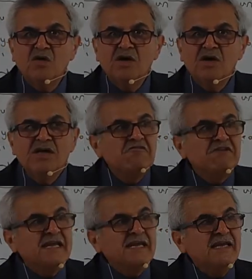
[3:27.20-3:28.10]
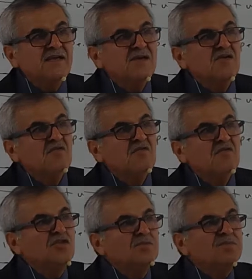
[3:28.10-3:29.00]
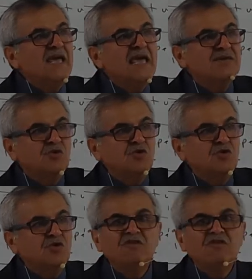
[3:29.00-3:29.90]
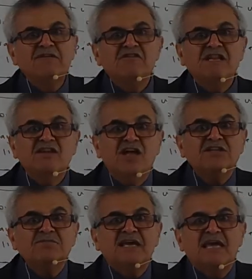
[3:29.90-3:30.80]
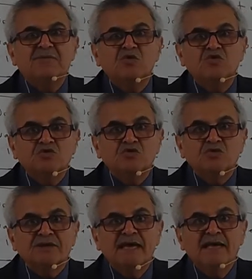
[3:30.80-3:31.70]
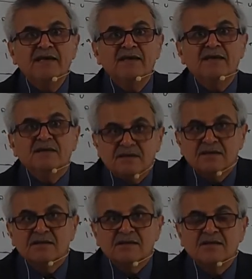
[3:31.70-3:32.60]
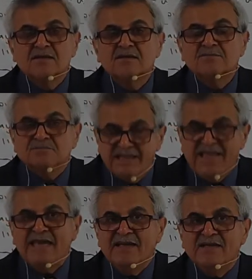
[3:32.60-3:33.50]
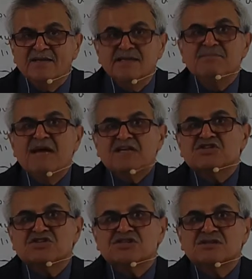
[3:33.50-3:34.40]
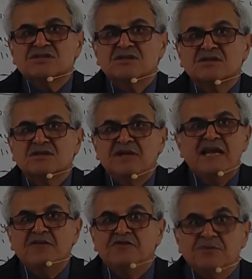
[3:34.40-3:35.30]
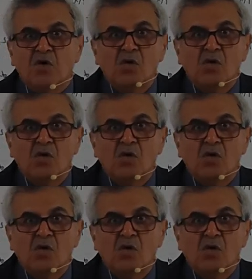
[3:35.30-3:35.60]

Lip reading: we won't be able to, we will not be able to, okay, play the match, play football.